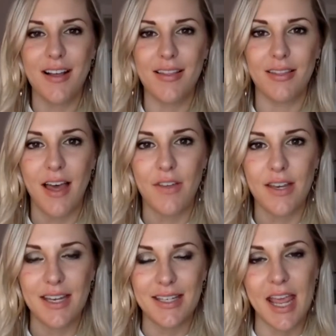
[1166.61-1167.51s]

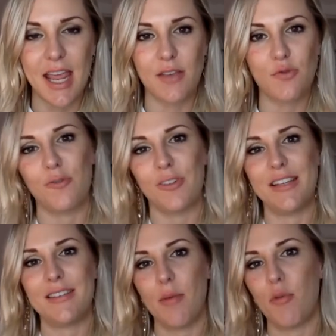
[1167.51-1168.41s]
11 days will
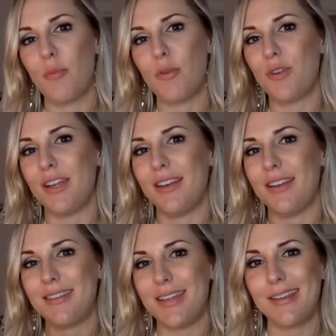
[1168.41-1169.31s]
release somewhere between
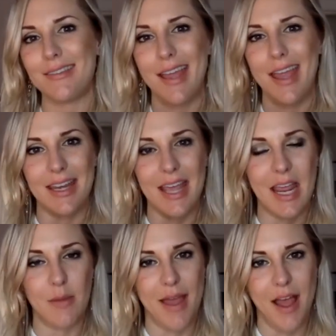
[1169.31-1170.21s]
6 and
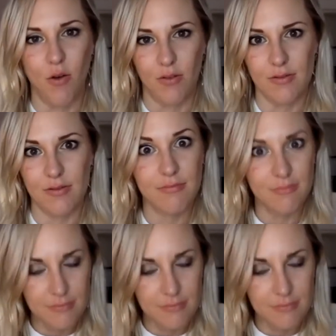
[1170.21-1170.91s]
8 pounds.